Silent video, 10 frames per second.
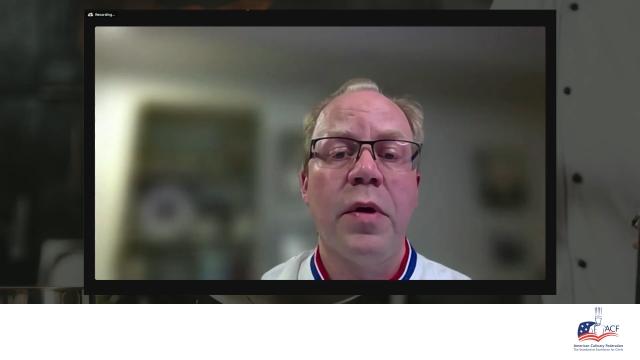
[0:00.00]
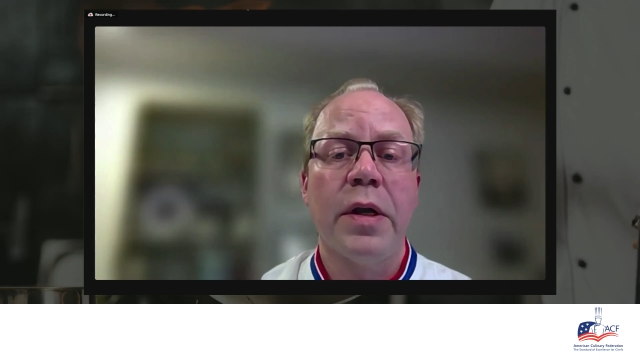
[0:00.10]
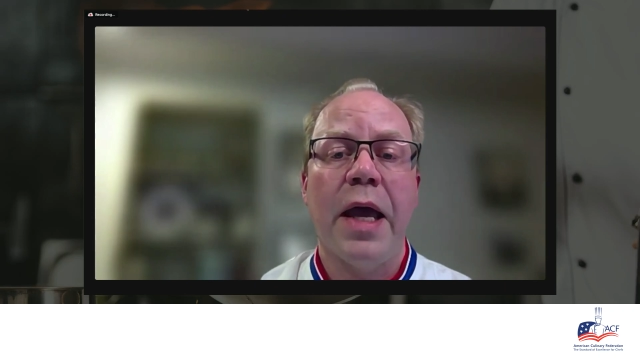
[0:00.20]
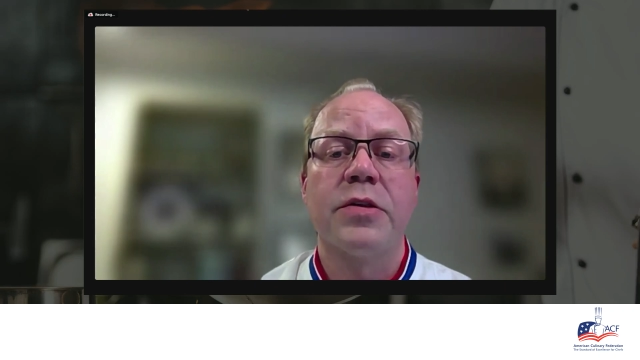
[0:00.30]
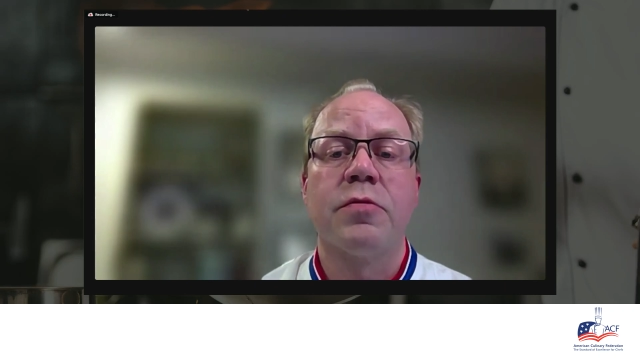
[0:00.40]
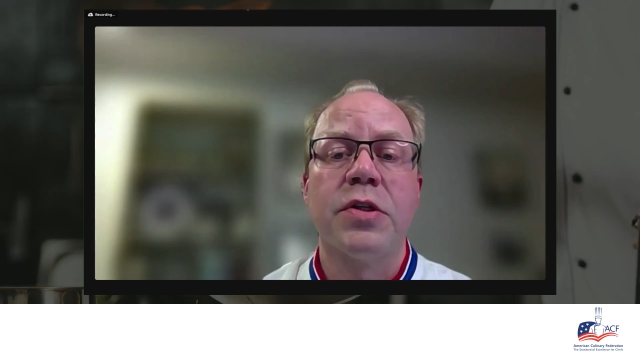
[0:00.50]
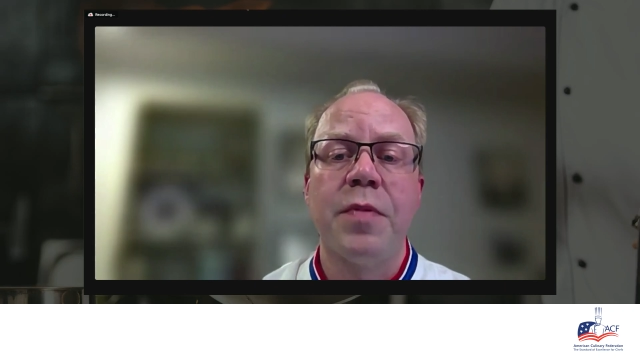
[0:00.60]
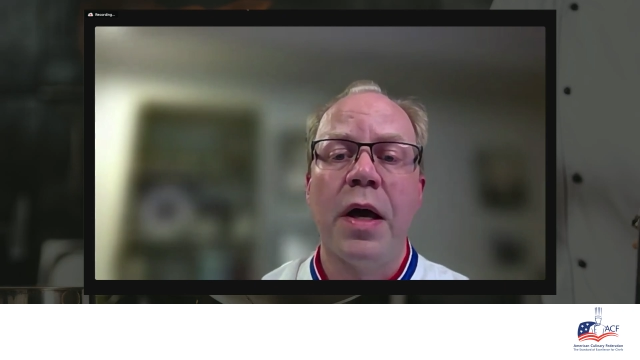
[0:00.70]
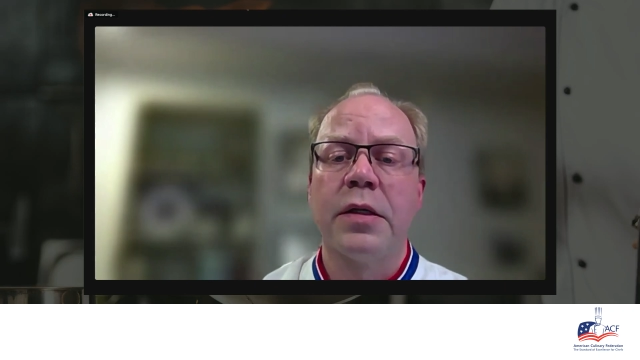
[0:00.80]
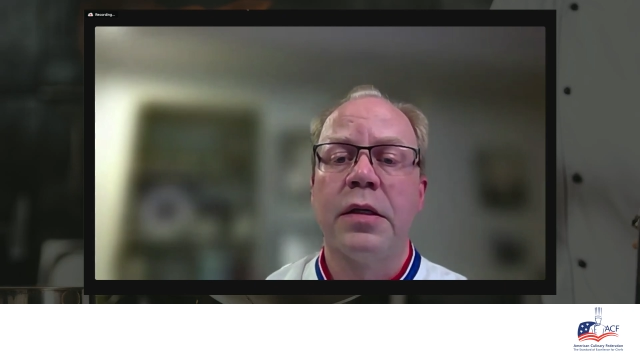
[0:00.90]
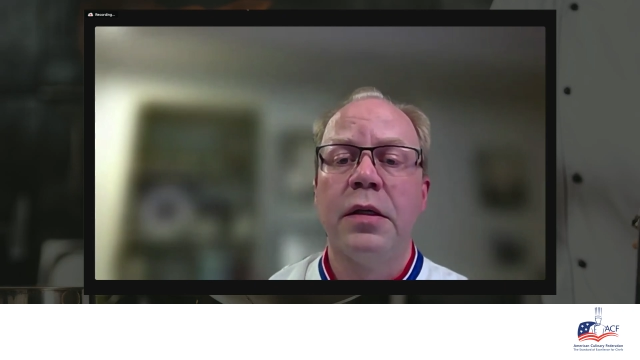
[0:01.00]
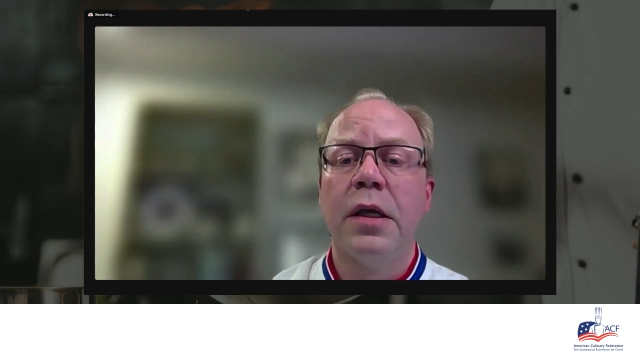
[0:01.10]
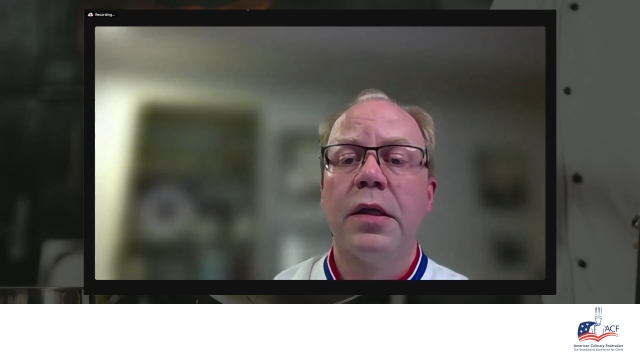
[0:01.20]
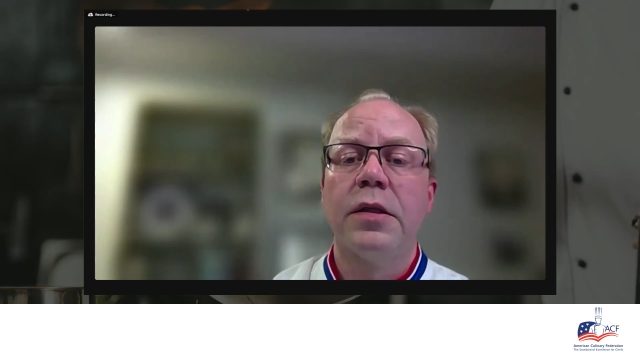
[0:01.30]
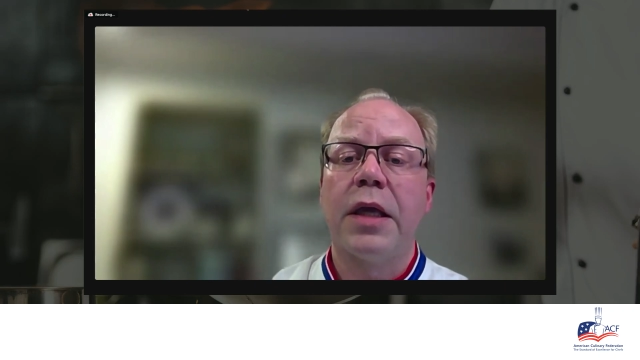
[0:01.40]
once everyone has
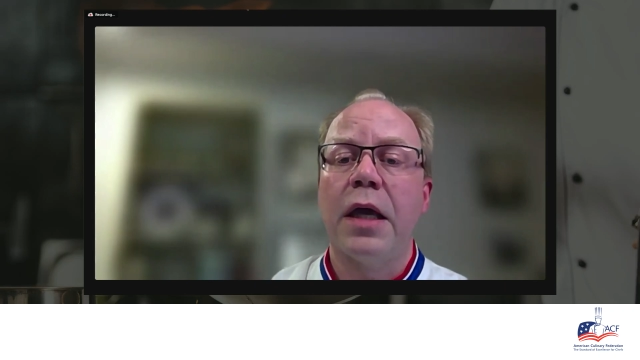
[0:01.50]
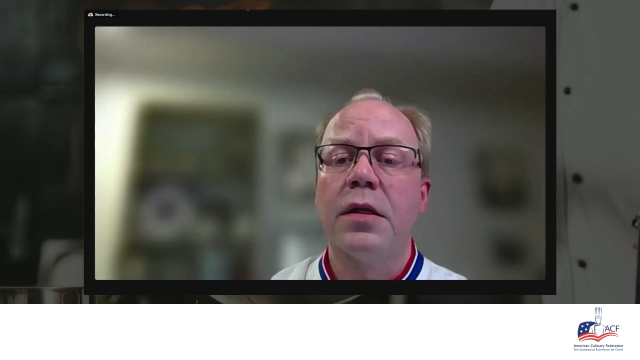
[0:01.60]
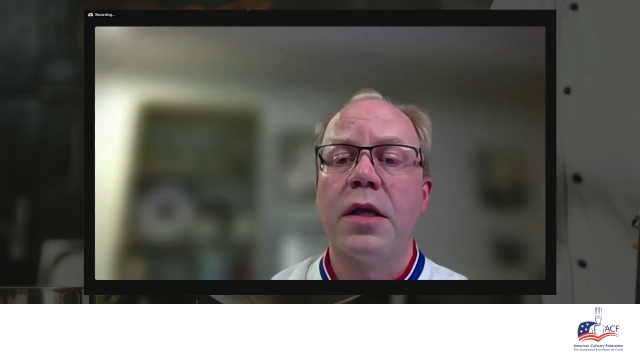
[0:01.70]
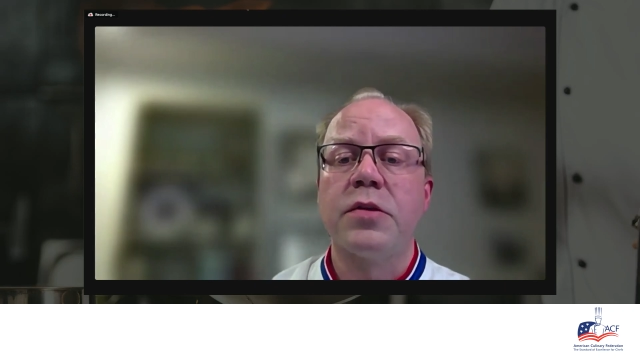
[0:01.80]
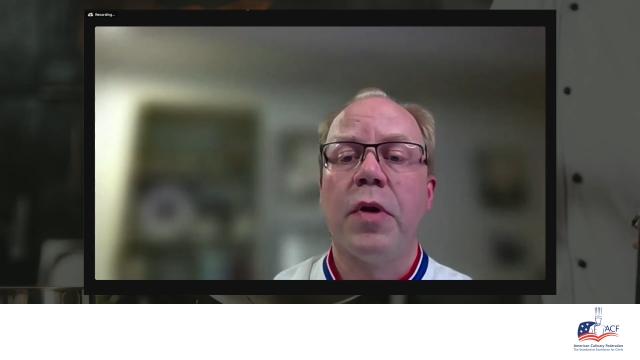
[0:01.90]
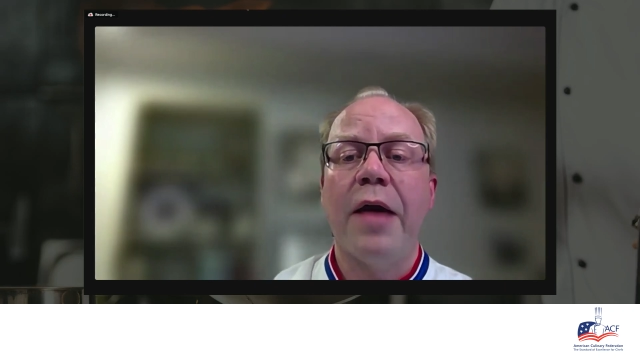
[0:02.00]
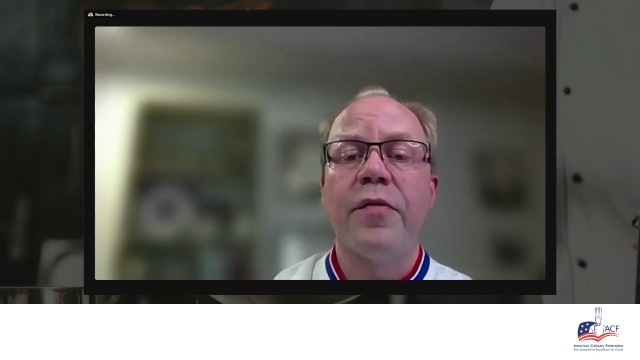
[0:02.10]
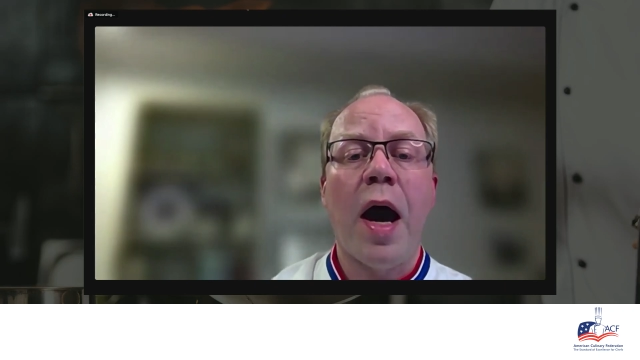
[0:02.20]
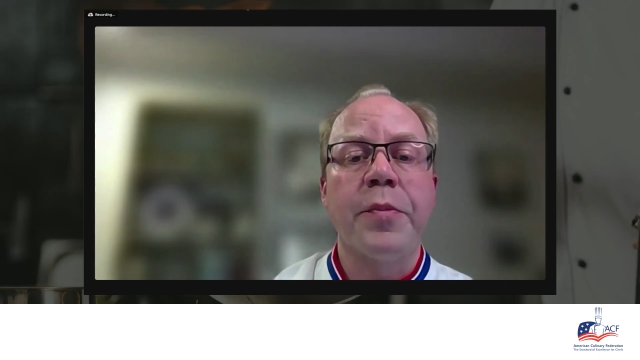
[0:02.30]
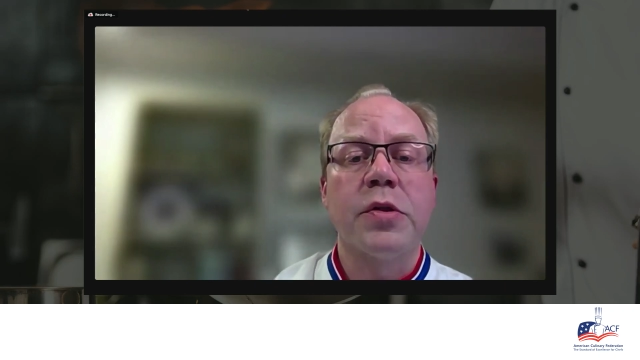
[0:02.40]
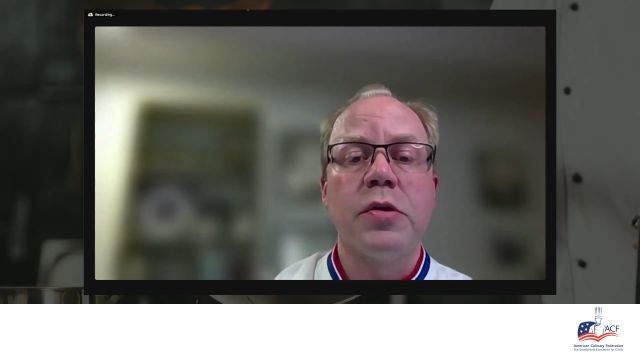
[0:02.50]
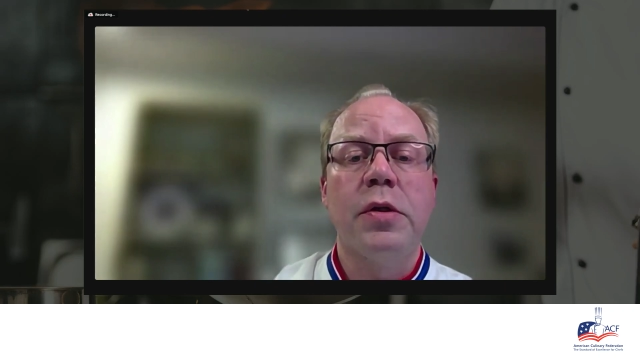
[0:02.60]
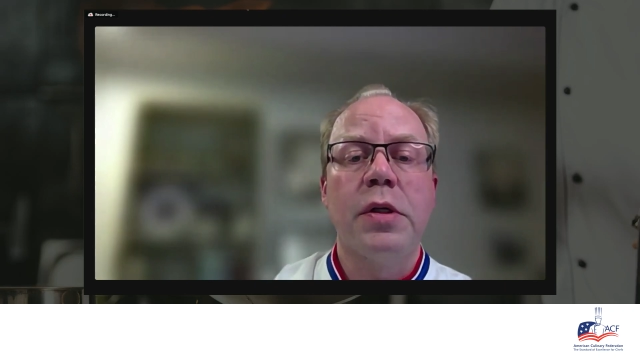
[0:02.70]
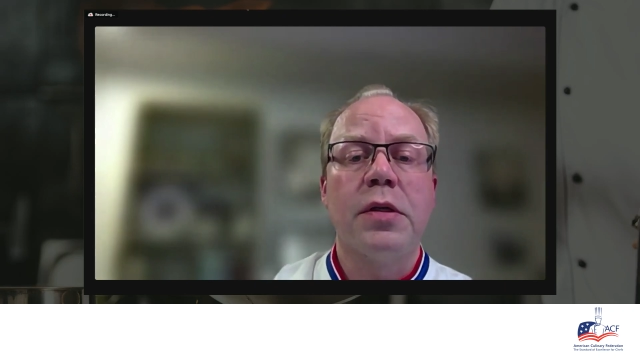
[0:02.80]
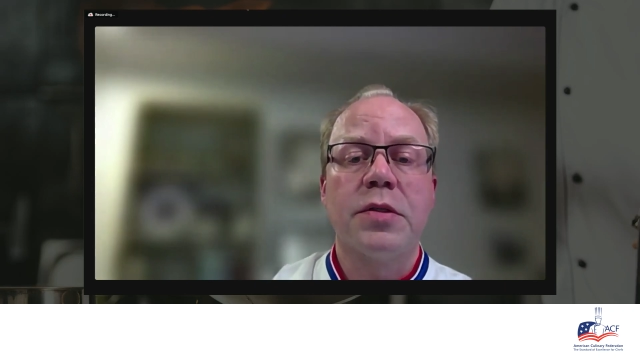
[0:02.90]
responded, the candidates will have
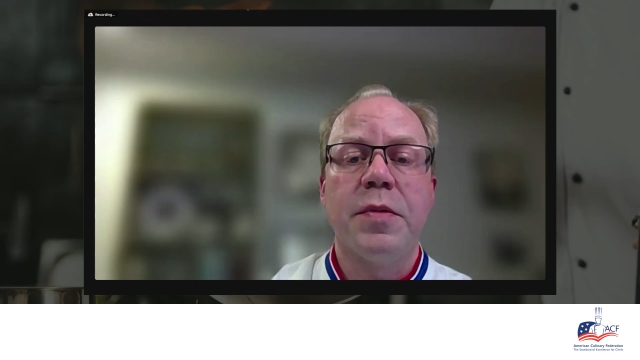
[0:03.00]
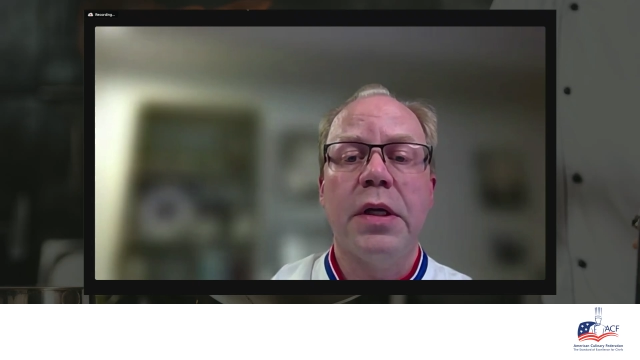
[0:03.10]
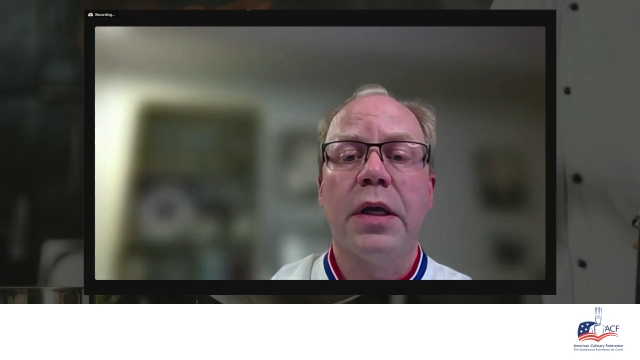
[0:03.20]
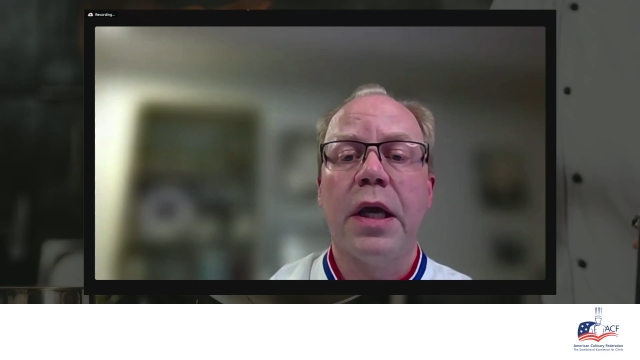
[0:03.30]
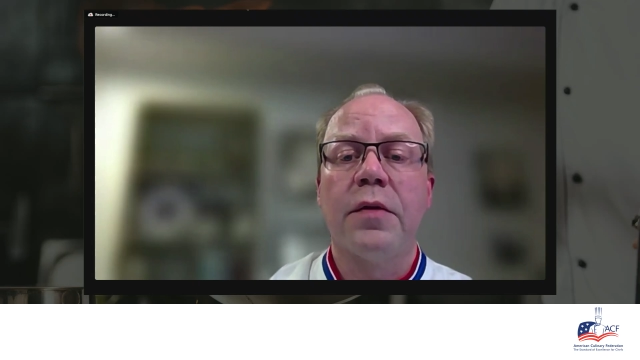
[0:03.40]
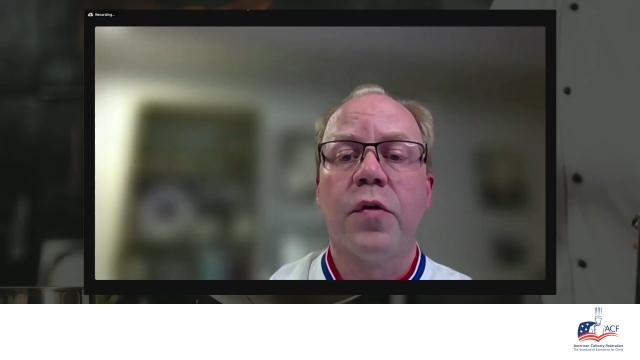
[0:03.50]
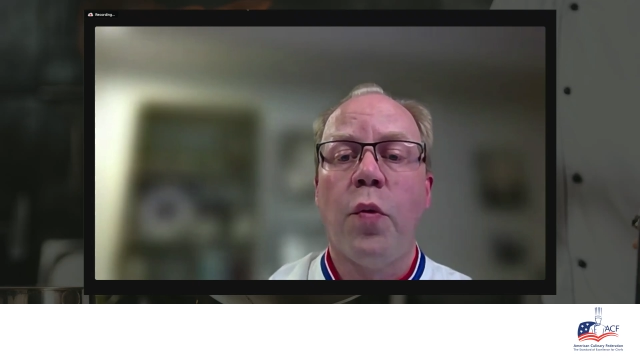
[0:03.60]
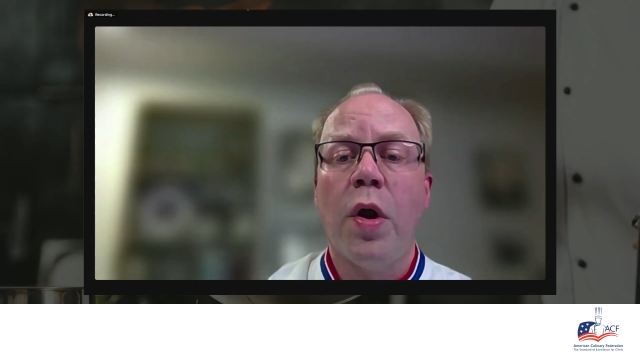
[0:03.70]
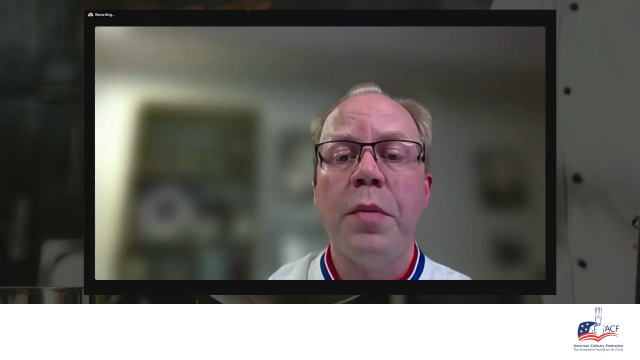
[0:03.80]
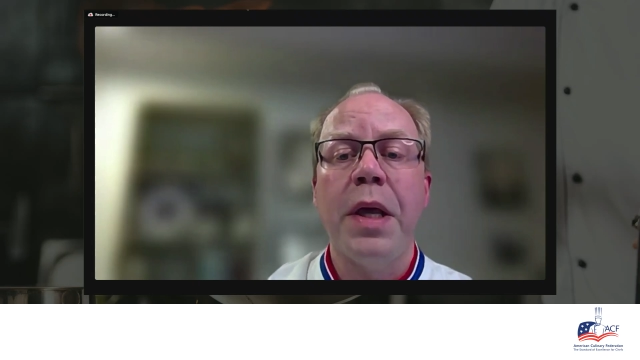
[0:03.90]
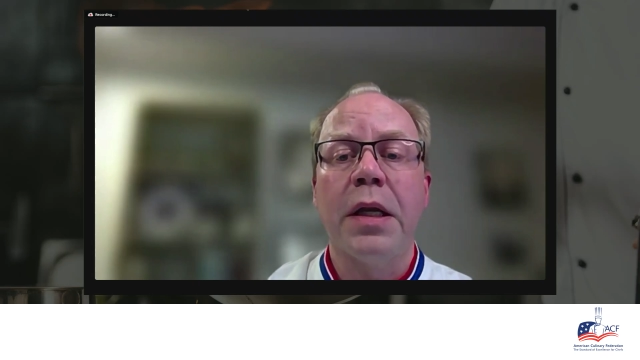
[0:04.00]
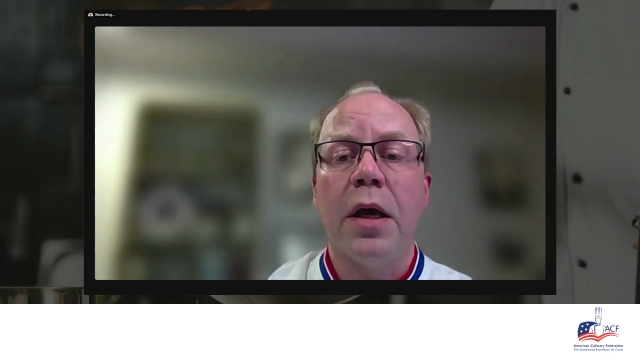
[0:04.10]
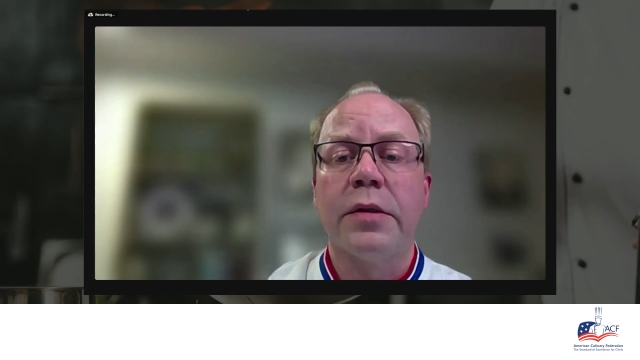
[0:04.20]
an opportunity to speak again for